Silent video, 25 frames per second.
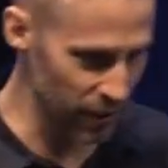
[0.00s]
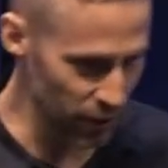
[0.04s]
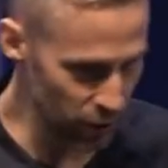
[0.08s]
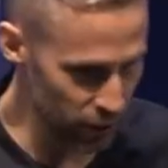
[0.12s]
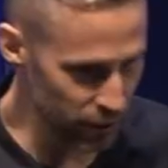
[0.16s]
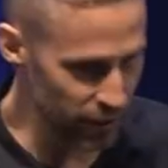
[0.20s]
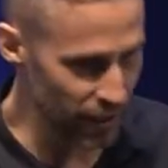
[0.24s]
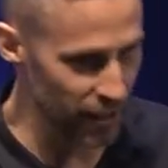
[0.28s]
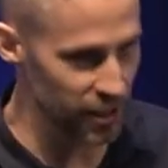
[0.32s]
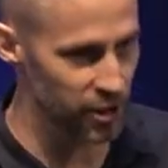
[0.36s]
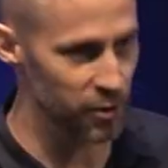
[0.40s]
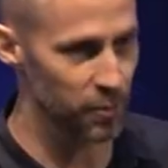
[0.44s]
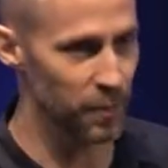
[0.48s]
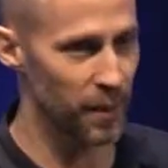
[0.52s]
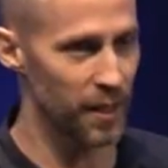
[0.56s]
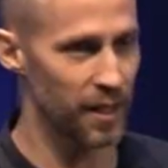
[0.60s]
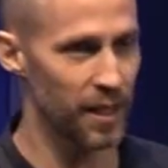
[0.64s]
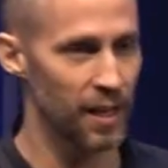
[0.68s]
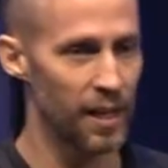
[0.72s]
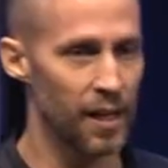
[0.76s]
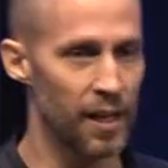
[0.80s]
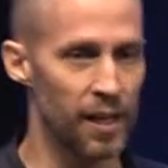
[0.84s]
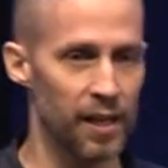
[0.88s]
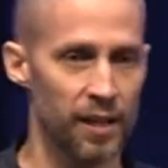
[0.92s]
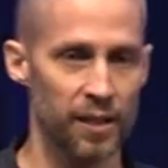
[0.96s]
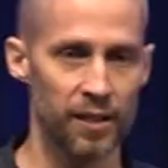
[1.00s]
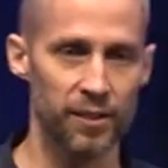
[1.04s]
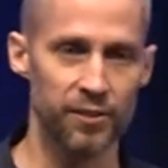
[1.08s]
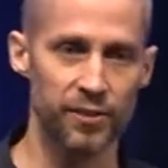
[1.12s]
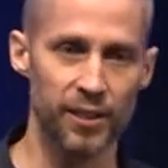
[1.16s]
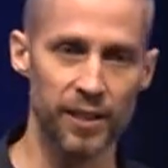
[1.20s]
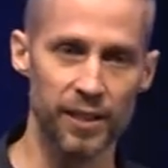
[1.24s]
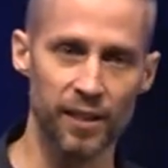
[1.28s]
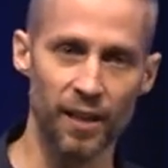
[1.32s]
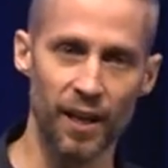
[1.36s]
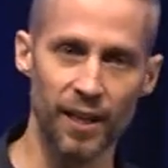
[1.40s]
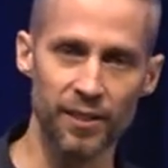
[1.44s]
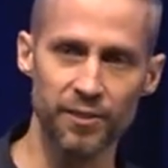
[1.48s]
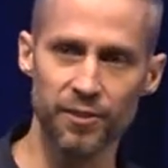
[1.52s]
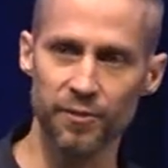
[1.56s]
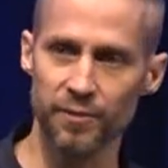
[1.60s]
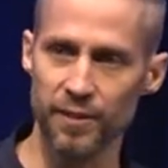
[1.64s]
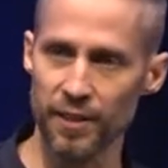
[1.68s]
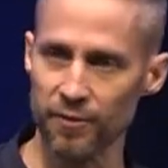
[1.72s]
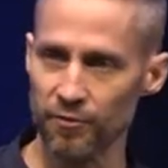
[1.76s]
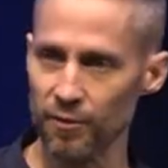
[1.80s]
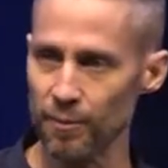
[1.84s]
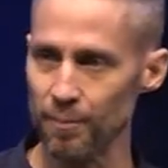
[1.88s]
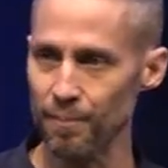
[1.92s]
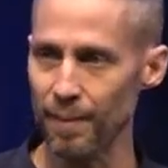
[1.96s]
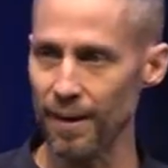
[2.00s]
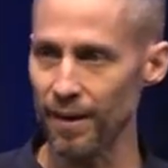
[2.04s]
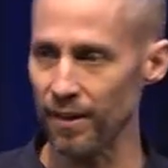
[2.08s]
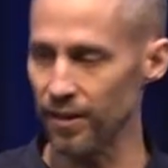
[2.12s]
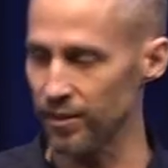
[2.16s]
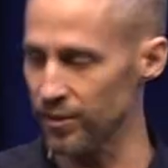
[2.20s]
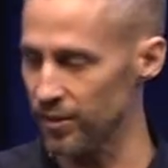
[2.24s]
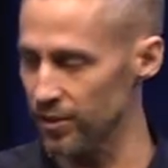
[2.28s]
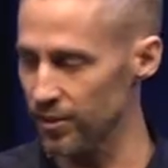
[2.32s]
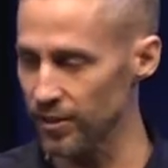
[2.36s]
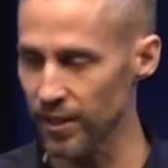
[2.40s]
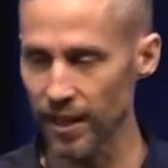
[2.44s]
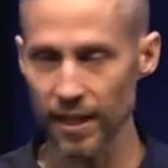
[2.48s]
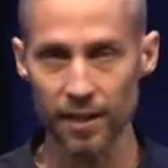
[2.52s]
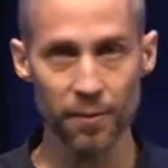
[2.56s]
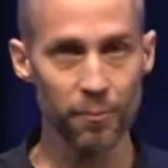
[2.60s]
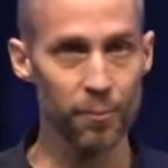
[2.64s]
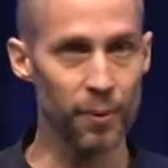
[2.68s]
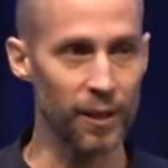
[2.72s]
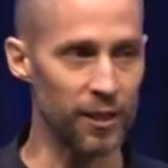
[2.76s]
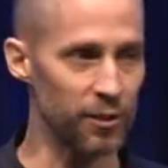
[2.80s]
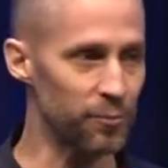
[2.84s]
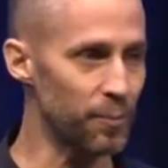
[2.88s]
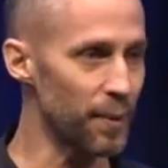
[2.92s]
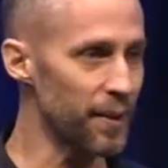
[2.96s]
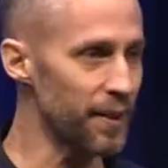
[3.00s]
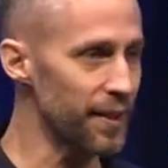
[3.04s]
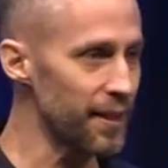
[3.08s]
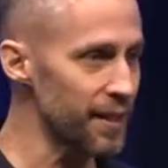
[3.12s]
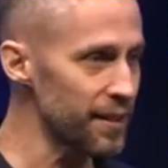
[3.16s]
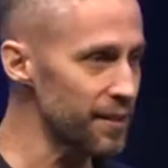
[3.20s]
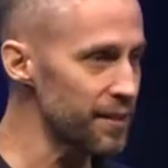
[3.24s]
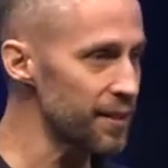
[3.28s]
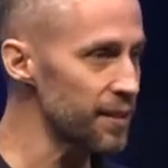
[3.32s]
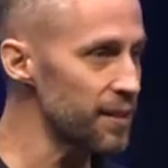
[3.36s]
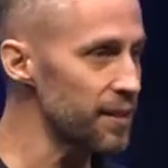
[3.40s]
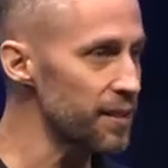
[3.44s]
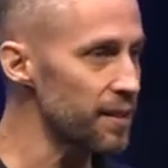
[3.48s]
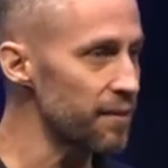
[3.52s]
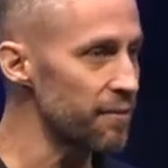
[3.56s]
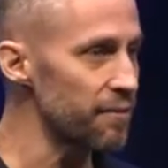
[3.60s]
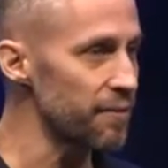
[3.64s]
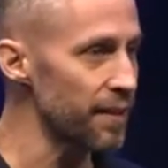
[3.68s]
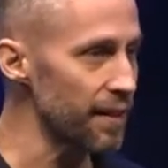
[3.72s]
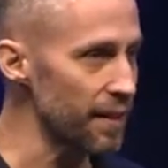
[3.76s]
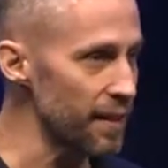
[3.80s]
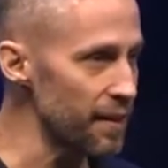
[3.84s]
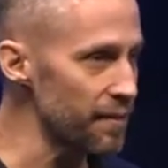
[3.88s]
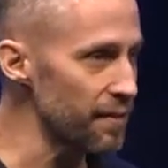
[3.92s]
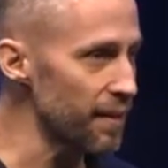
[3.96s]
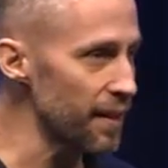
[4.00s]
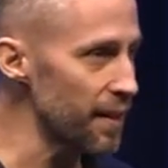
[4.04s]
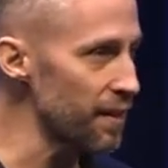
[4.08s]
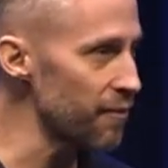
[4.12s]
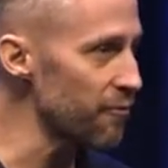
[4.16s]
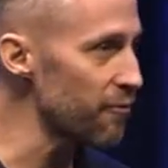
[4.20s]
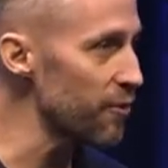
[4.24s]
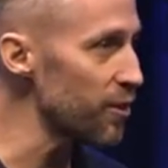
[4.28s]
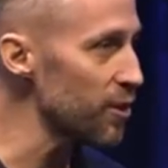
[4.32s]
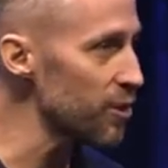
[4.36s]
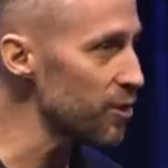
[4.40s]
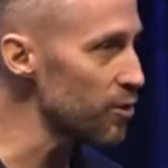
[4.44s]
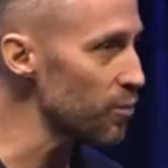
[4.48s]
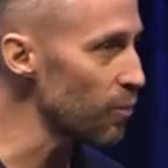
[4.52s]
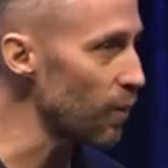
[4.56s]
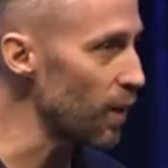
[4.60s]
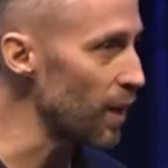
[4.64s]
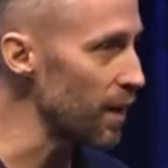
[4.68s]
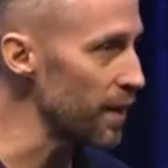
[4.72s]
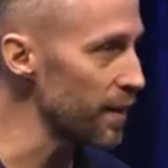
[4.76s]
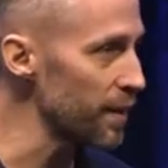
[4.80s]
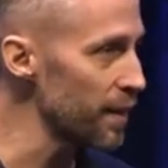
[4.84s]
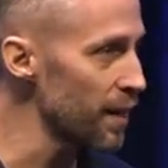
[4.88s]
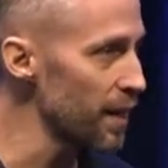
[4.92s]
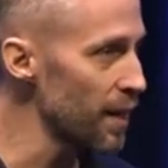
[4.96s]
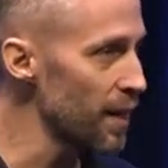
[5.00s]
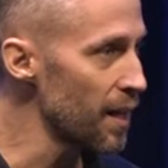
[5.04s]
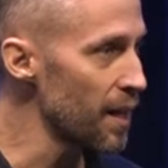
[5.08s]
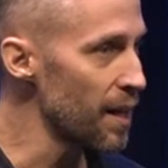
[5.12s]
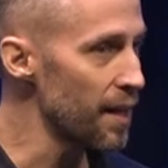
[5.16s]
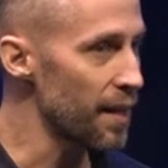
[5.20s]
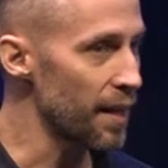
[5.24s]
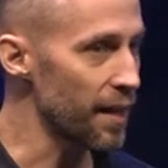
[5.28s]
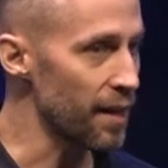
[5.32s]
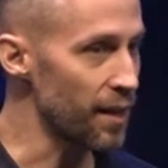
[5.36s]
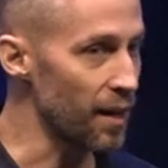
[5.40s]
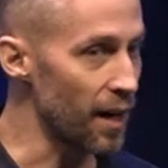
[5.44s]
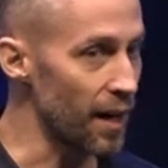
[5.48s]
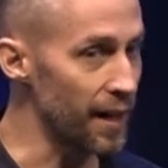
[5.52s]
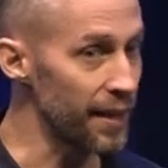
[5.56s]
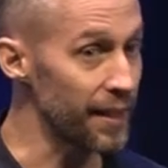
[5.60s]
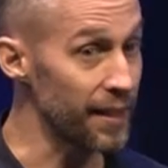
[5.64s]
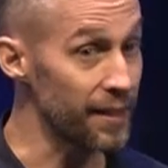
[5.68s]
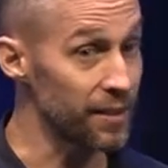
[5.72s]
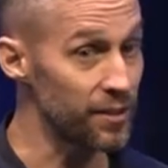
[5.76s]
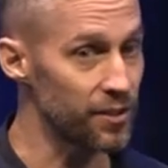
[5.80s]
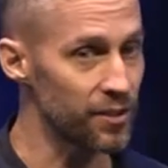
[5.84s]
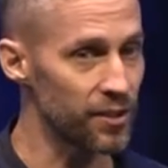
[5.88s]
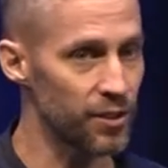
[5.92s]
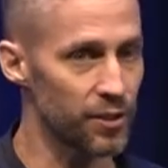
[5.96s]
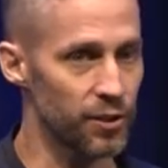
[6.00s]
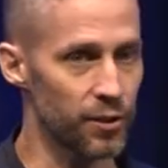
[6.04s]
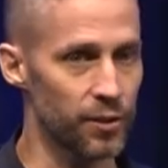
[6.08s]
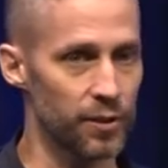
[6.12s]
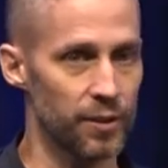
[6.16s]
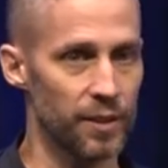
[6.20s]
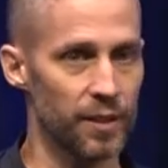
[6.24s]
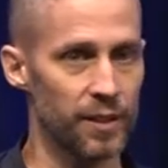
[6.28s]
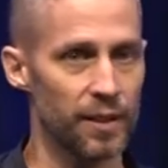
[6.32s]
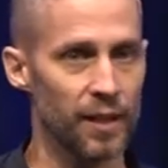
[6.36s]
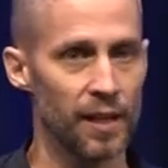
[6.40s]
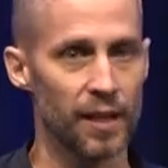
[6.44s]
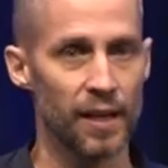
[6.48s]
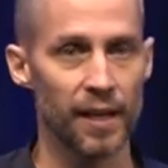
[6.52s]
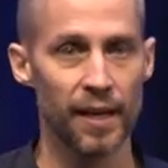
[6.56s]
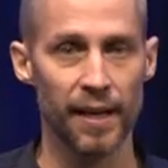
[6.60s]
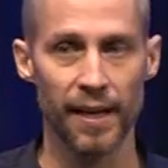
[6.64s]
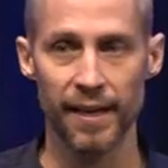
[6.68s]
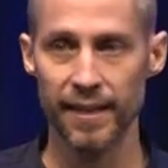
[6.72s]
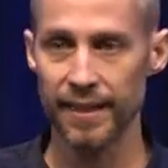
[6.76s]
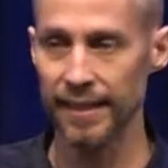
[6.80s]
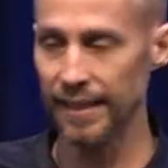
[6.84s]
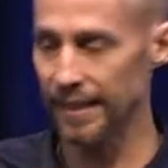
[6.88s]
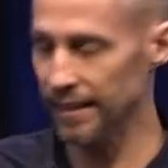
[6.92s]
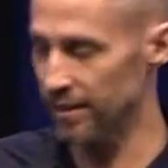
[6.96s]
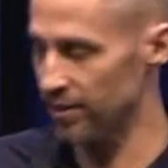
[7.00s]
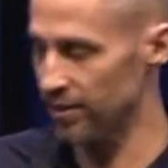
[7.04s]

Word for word: the New Testament, you see lots of different marriages taking place. But this is the very, very first one that God instituted, and He